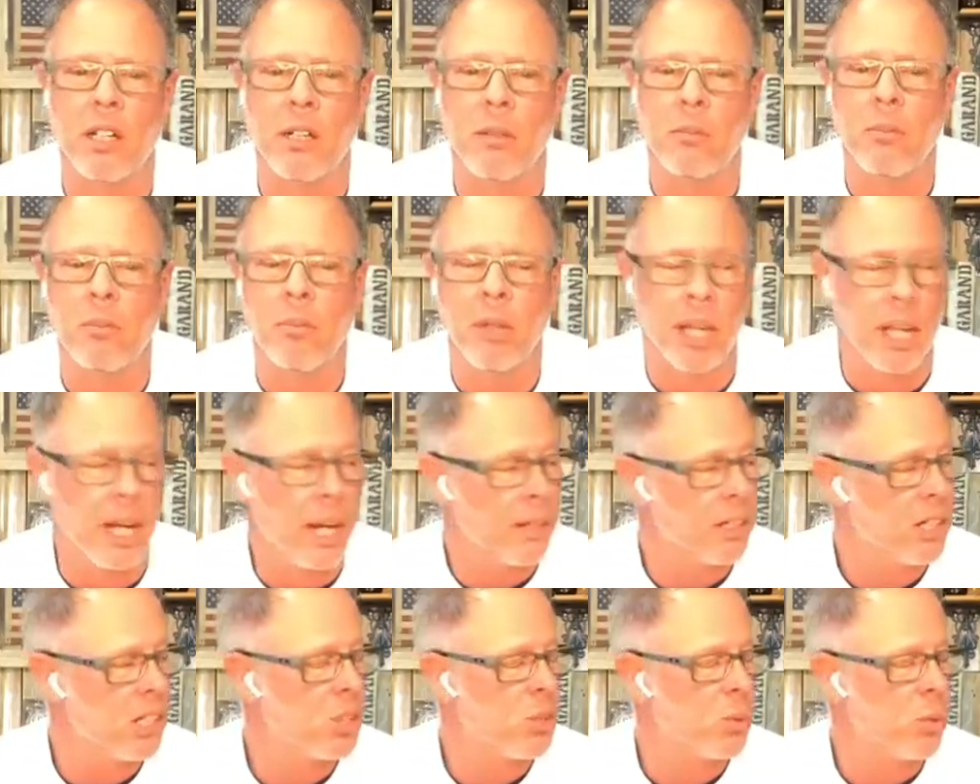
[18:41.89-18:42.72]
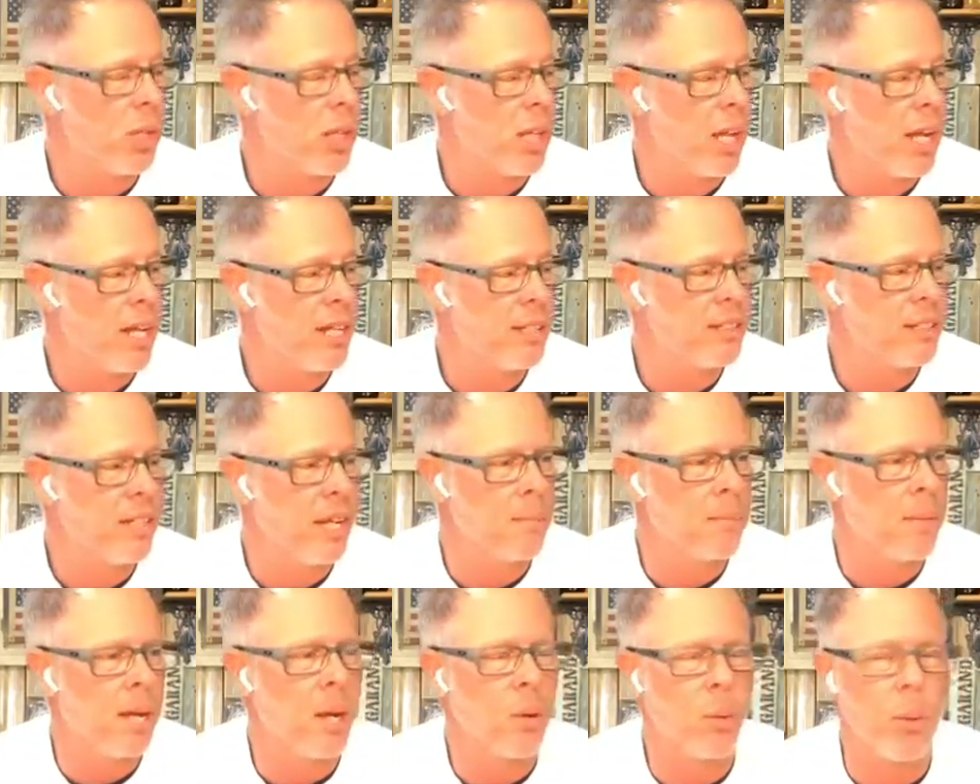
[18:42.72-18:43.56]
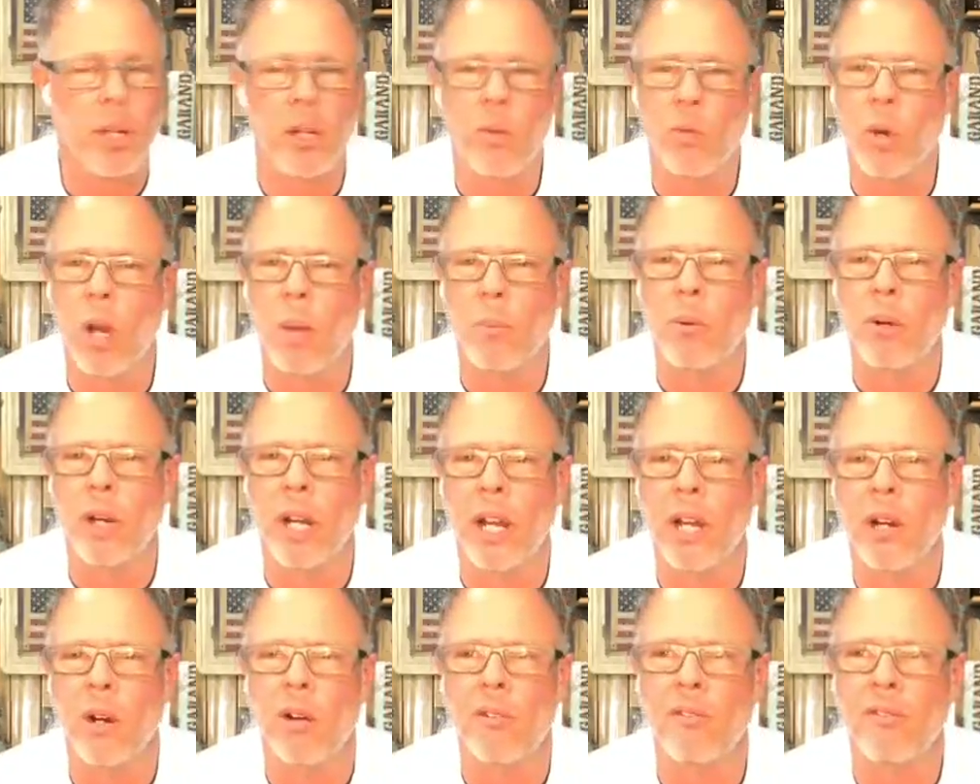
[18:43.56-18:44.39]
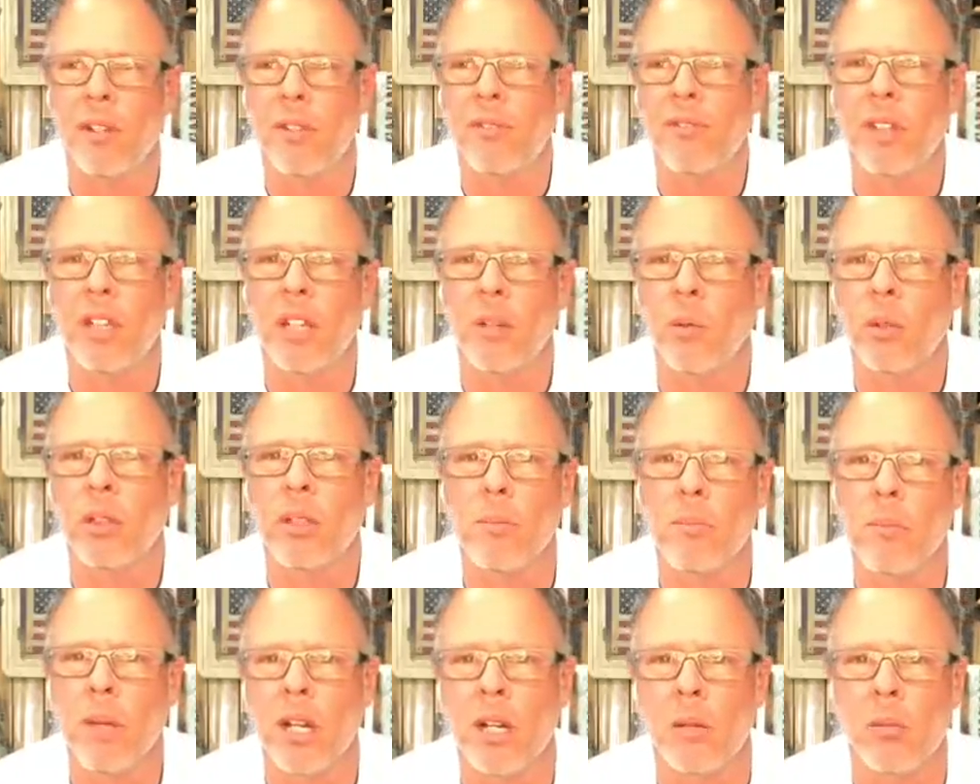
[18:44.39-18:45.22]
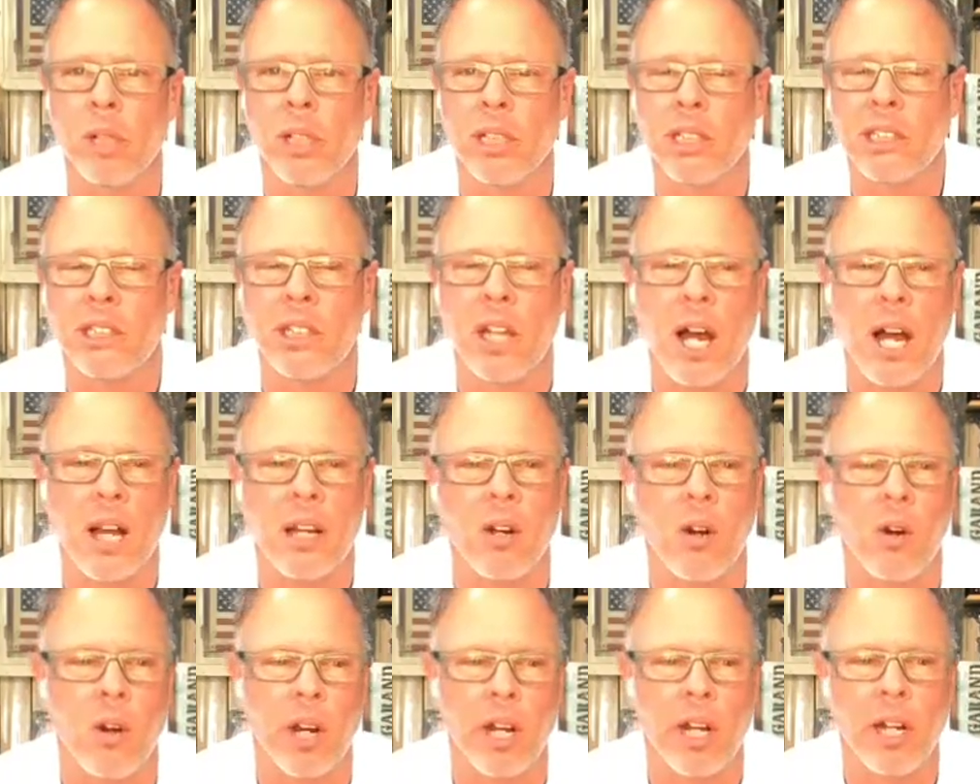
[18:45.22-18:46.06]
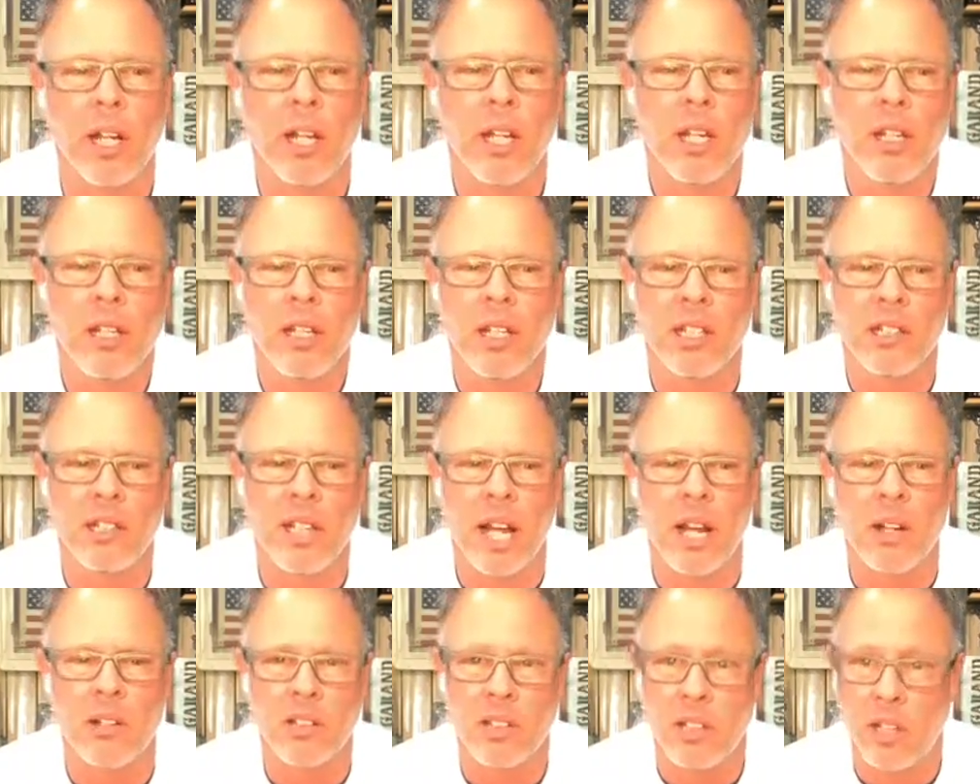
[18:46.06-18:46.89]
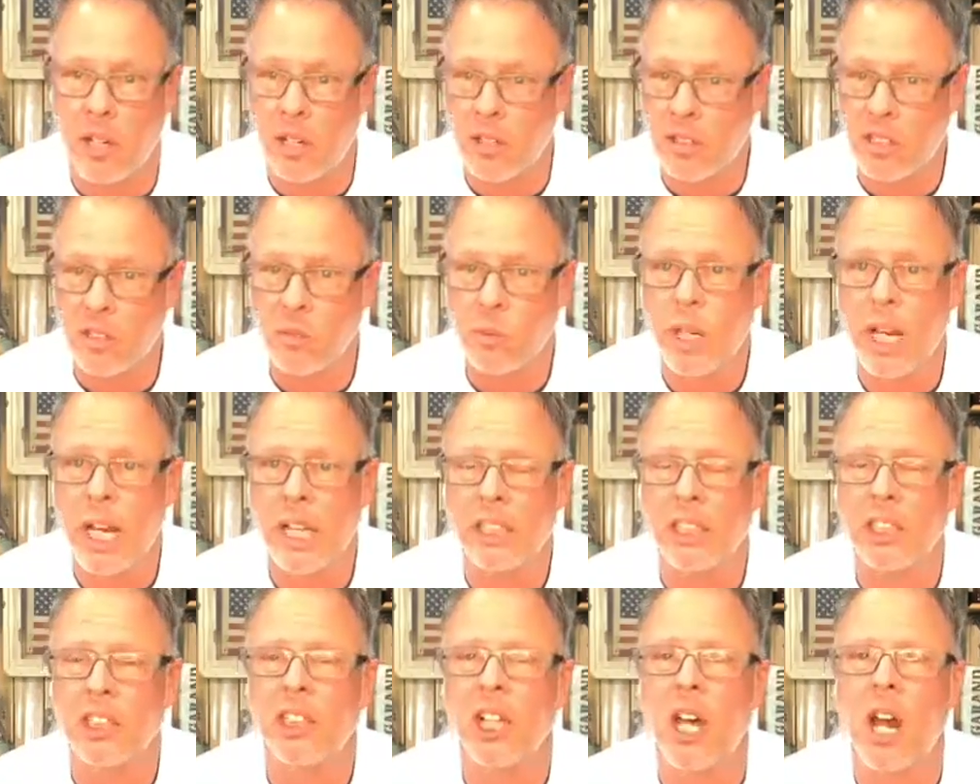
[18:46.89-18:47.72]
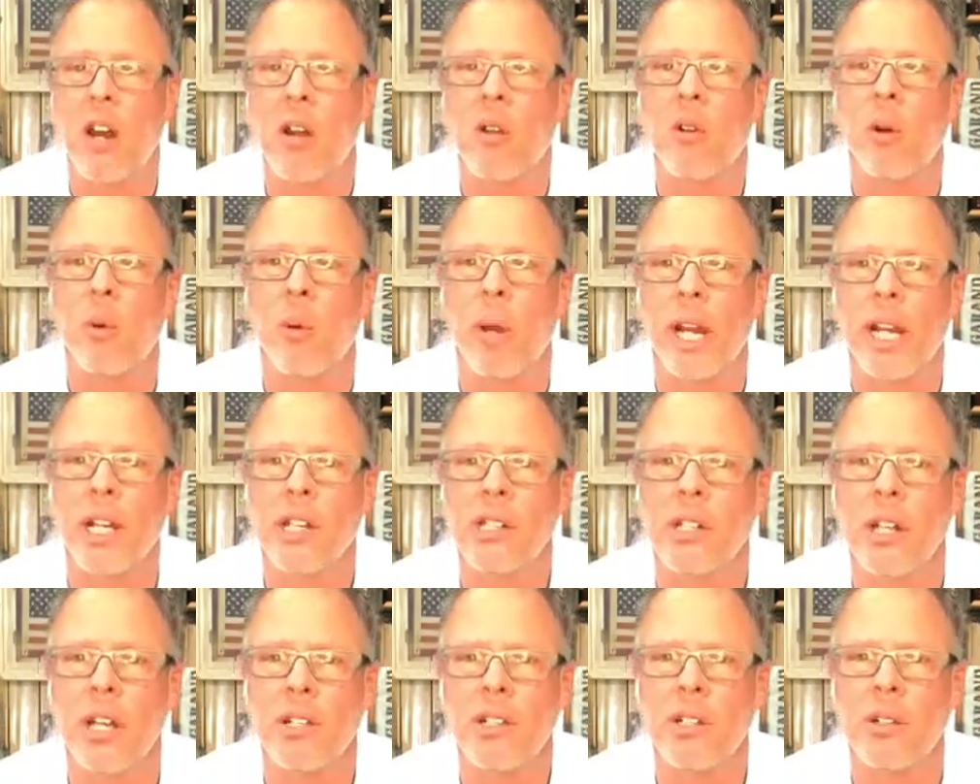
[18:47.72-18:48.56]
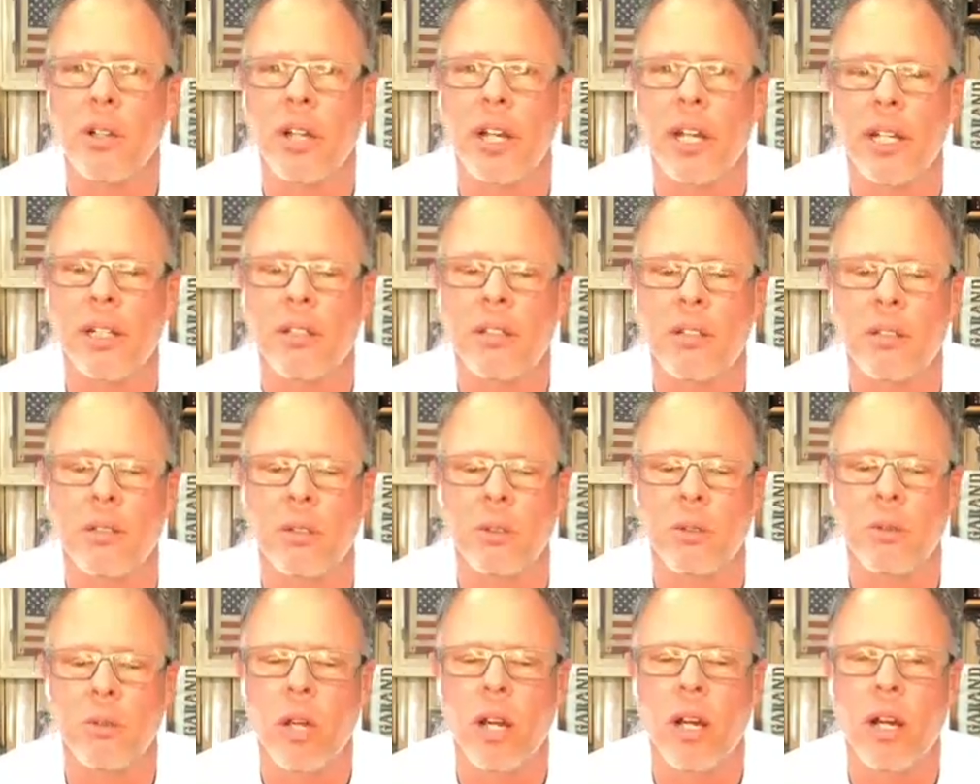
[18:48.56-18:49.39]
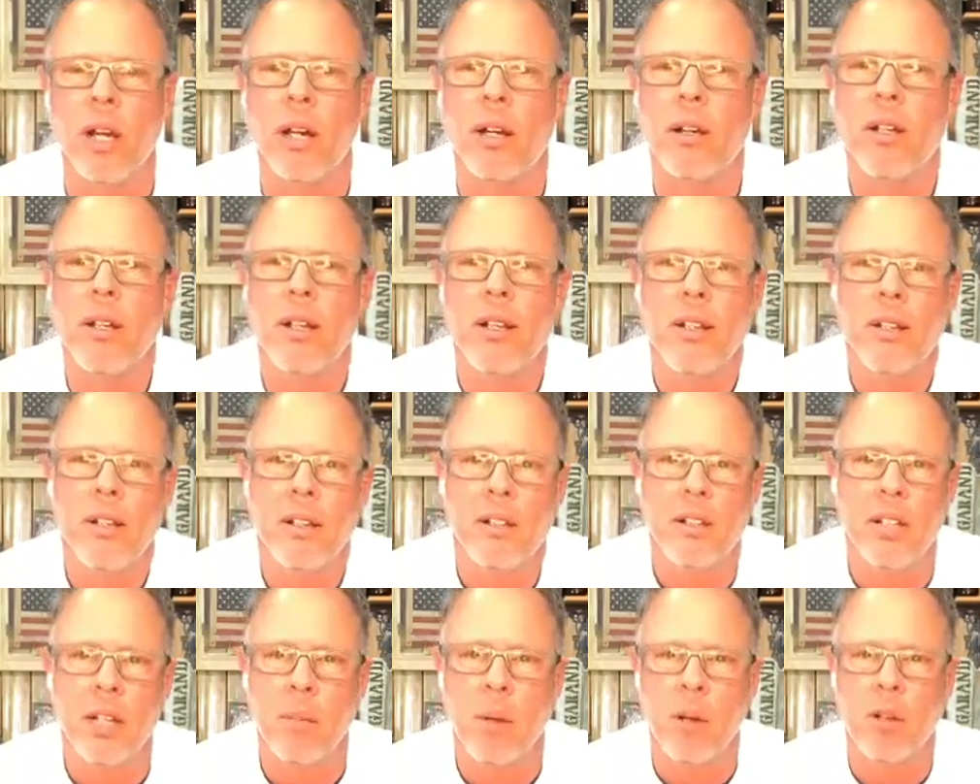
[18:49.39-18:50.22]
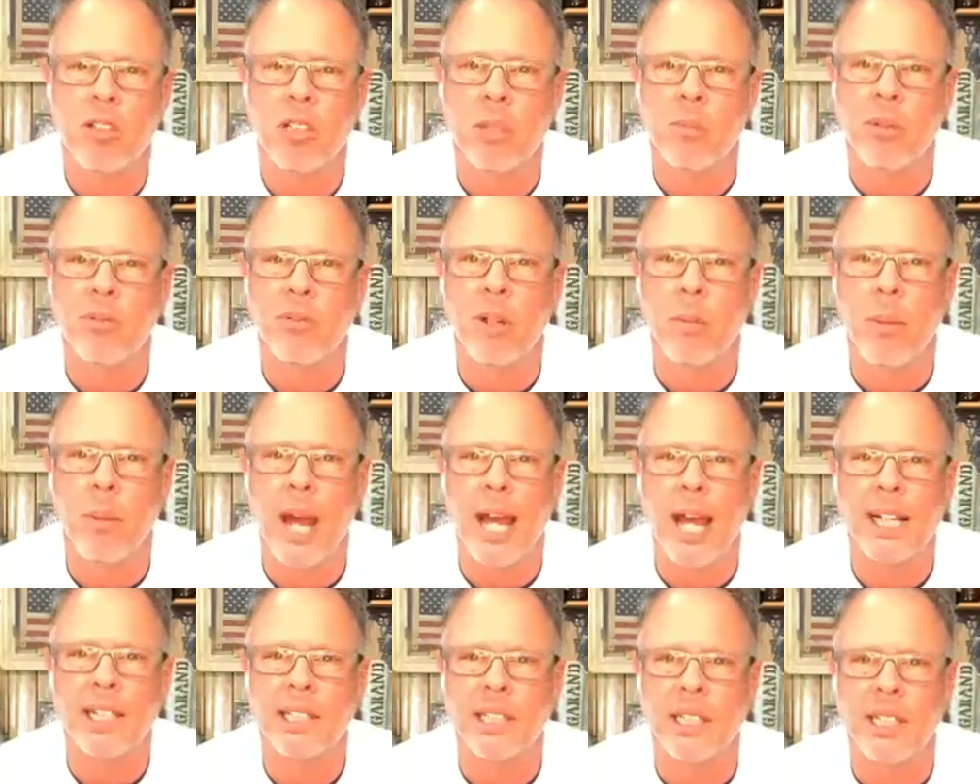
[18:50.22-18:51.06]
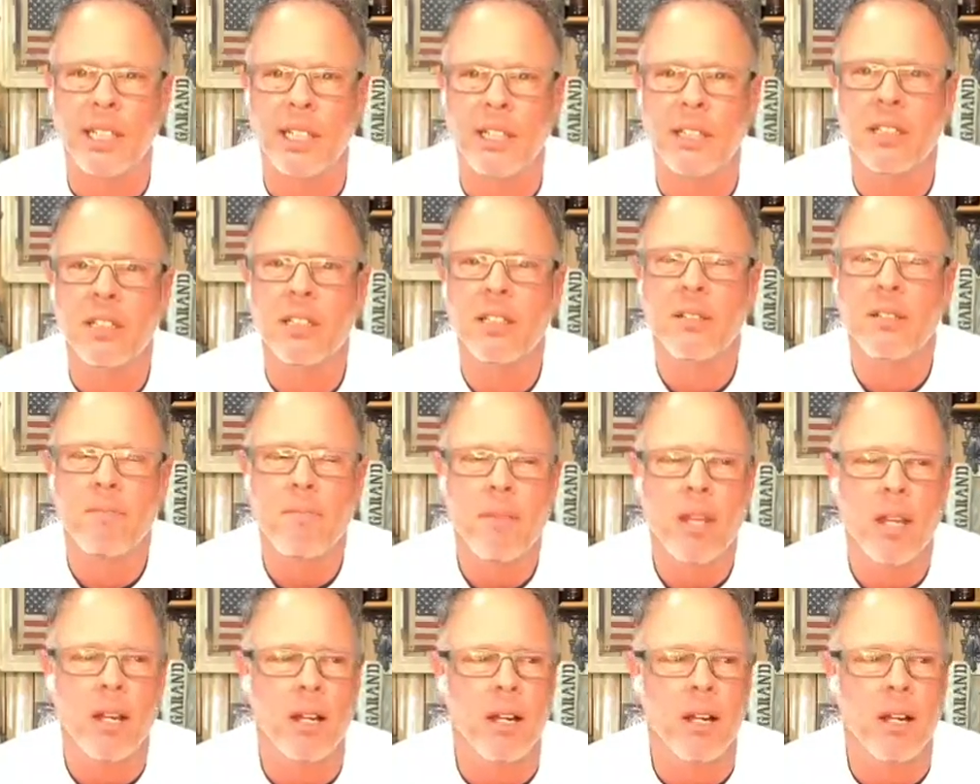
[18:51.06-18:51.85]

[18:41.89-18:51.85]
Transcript: Um, and I just realized that my Wyndham Weaponry A R fifteen with the minimalist stock on it is downstairs, because we actually shot it on a range yesterday to uh, demo some of your magazines.